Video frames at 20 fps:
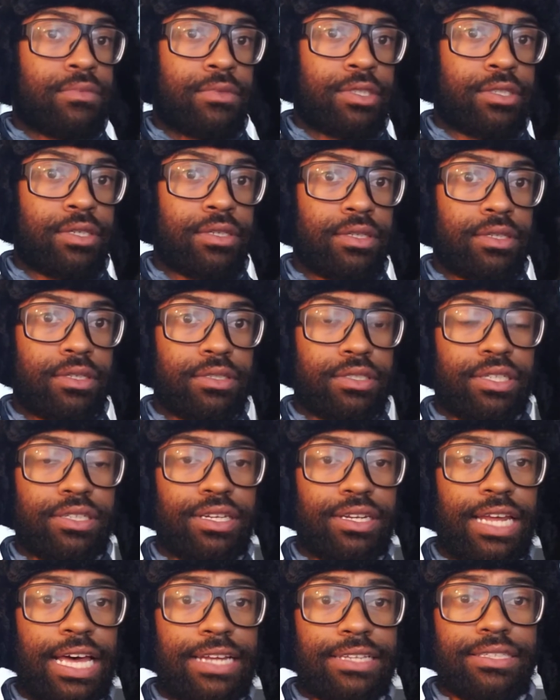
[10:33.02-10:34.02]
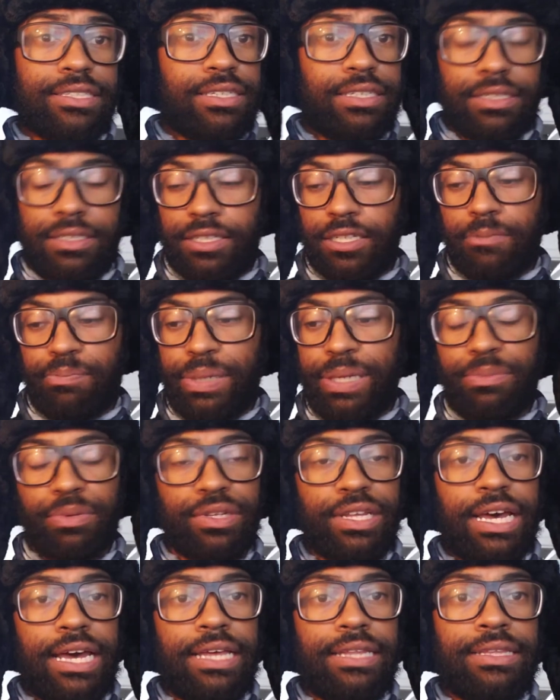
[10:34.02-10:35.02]
the people
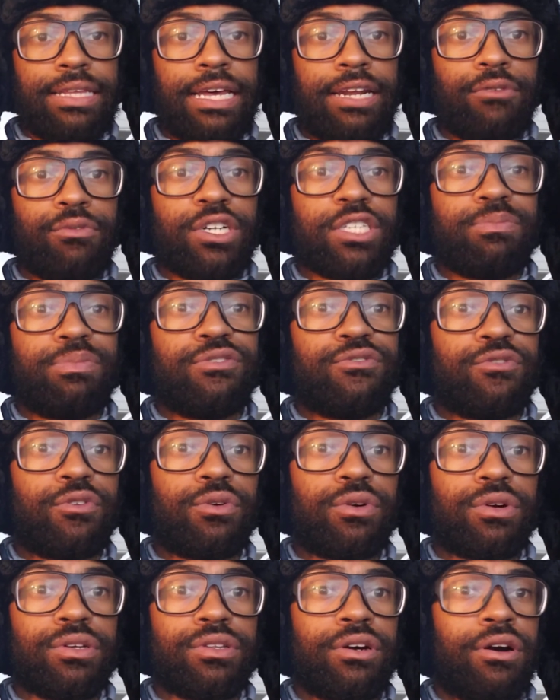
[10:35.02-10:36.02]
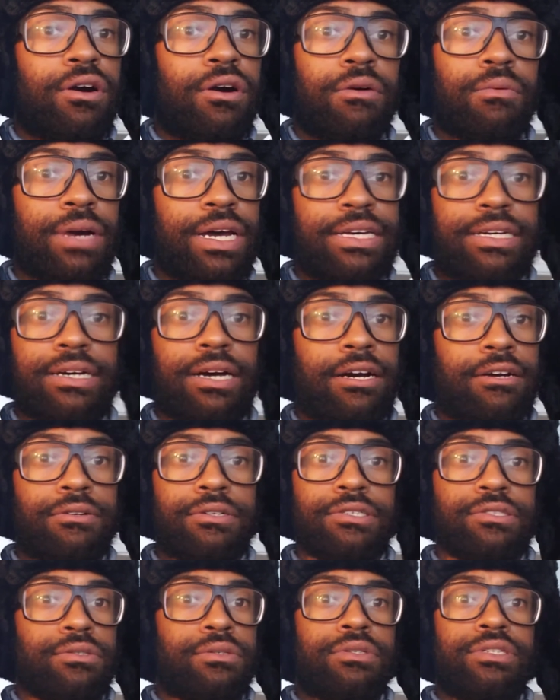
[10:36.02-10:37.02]
that it was before, the all-white
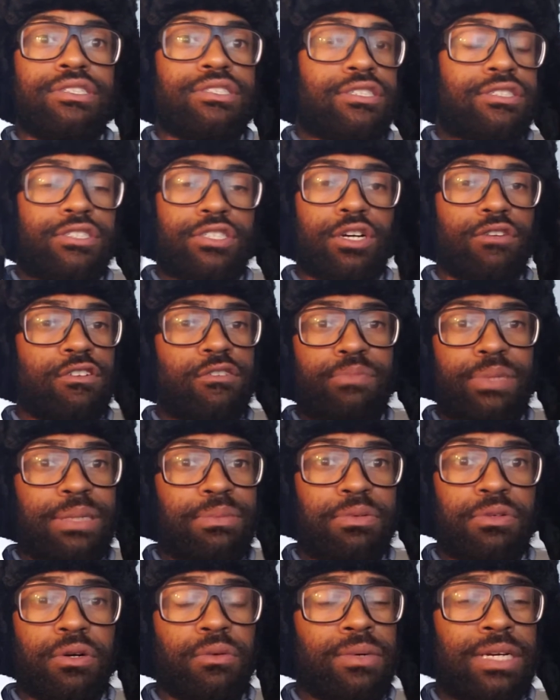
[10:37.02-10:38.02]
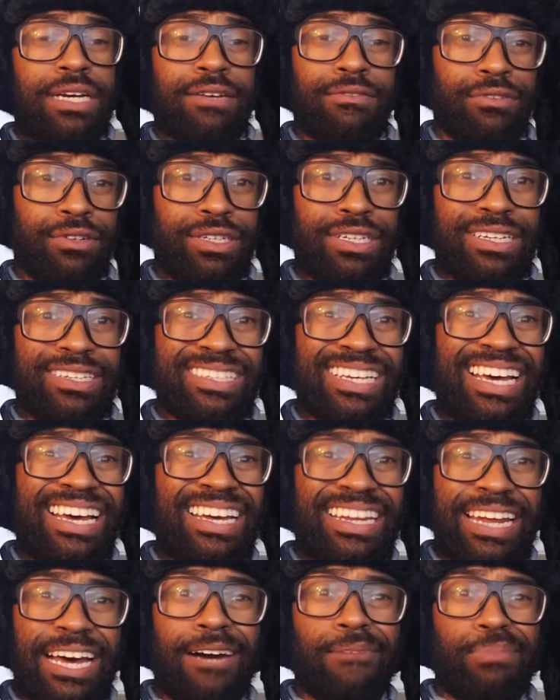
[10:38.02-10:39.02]
Congress or these conservative people or whatever it is.
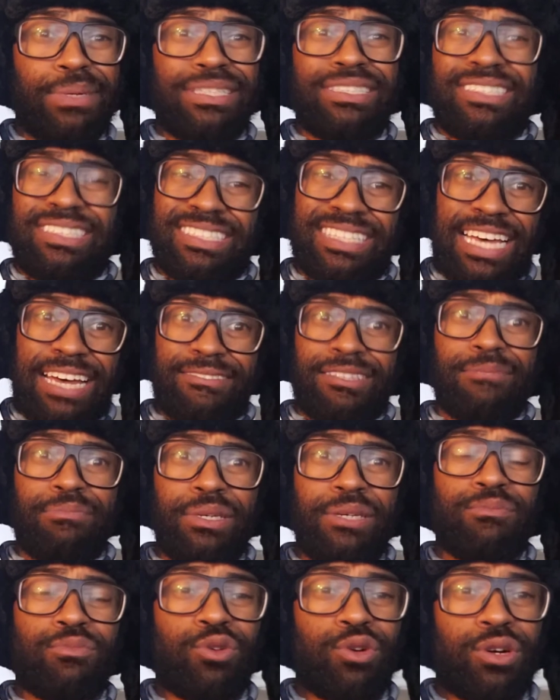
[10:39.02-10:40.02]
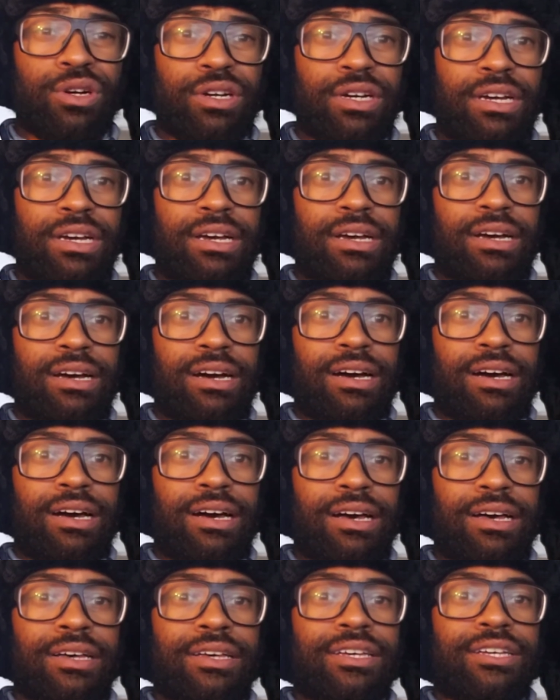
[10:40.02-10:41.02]
Now businesses have to be more
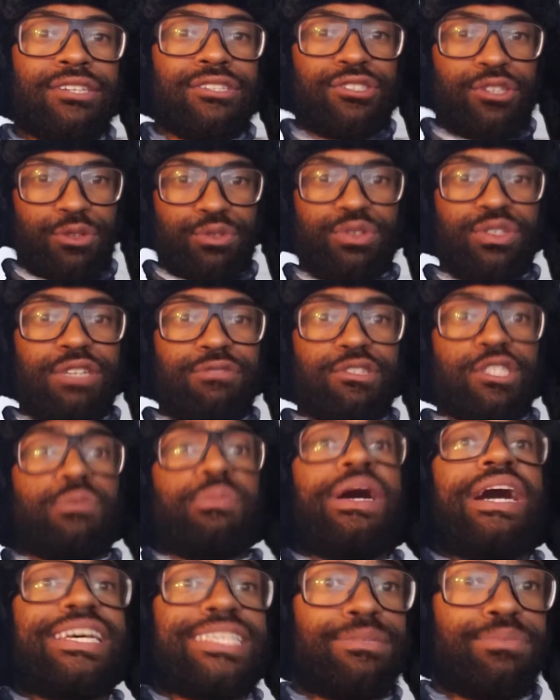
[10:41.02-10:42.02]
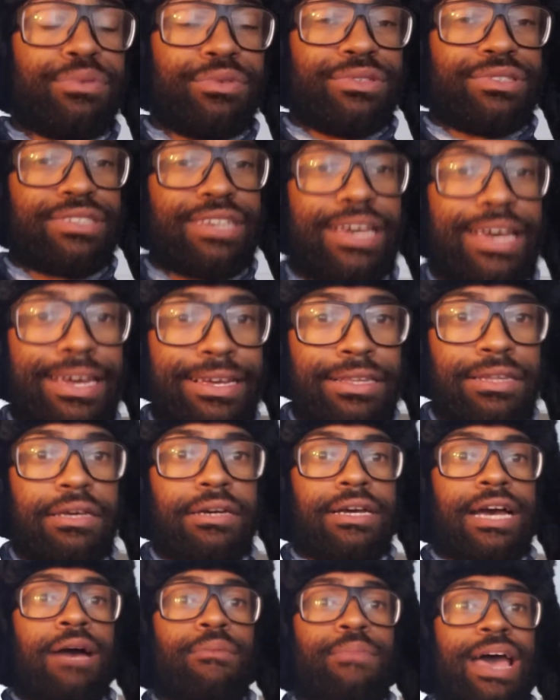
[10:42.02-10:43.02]
socially responsible and say, hey,
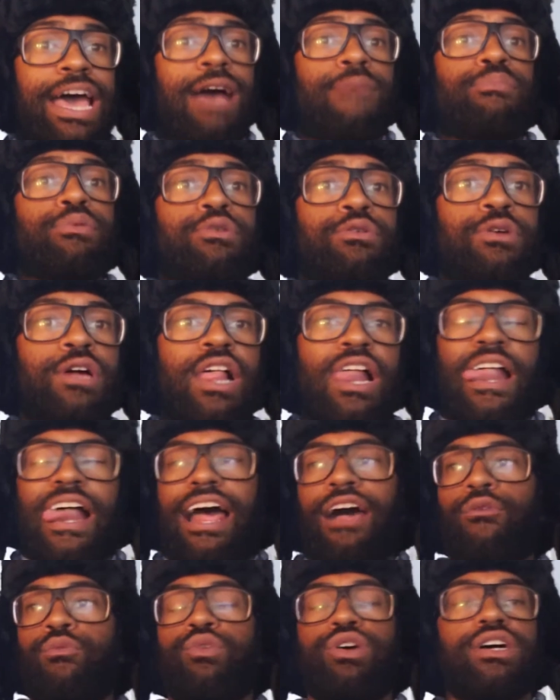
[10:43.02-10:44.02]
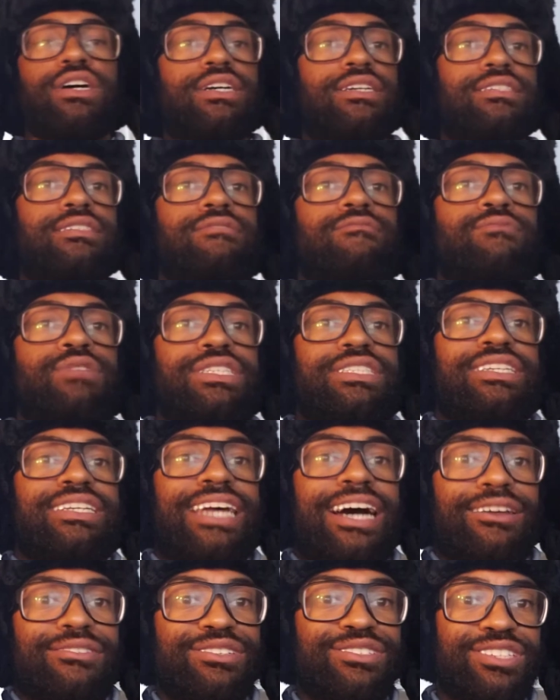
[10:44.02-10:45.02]
look, I'm Apple. I was reaching
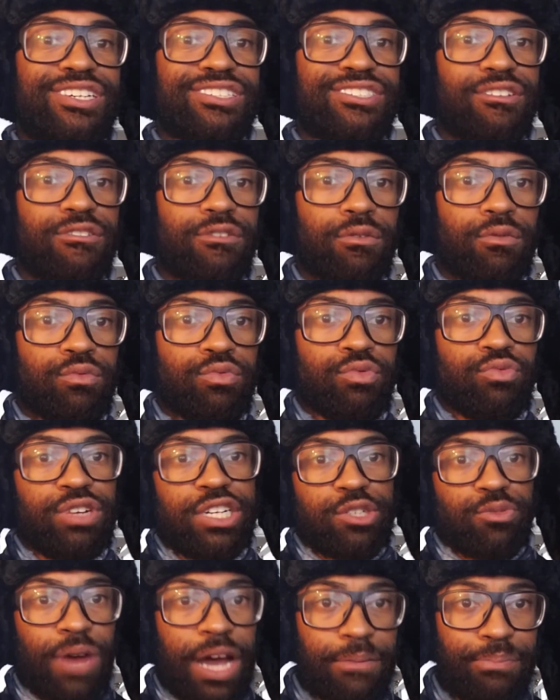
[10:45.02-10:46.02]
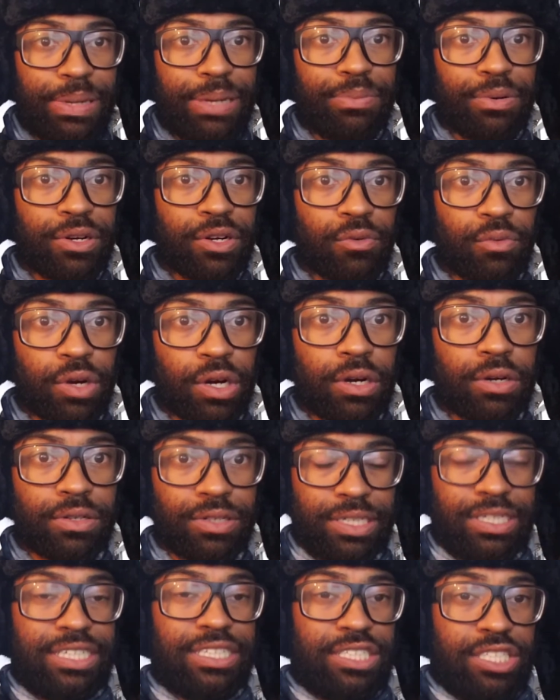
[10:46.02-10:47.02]
out to just the rich white people of the world or
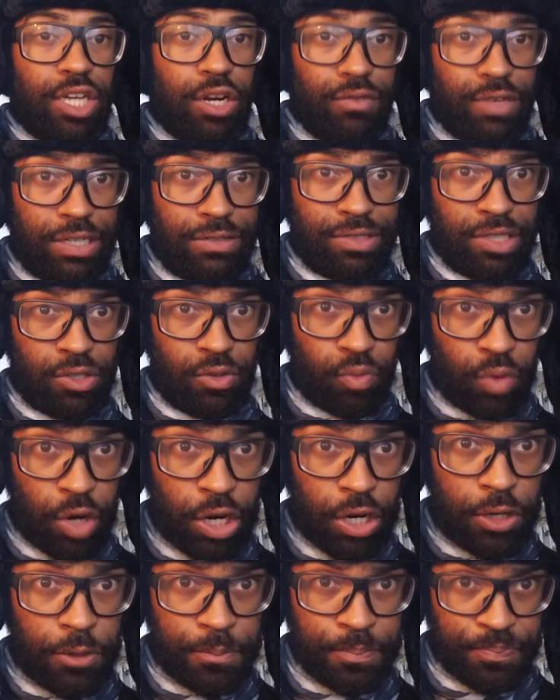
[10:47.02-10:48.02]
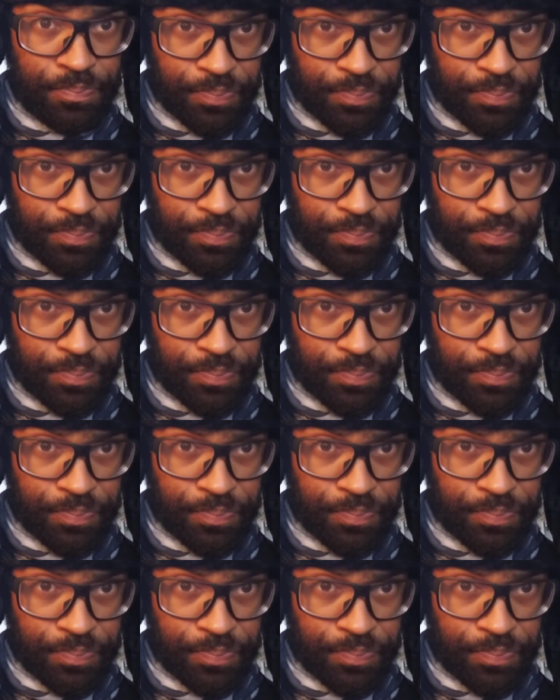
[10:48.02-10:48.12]
the conservatives of the world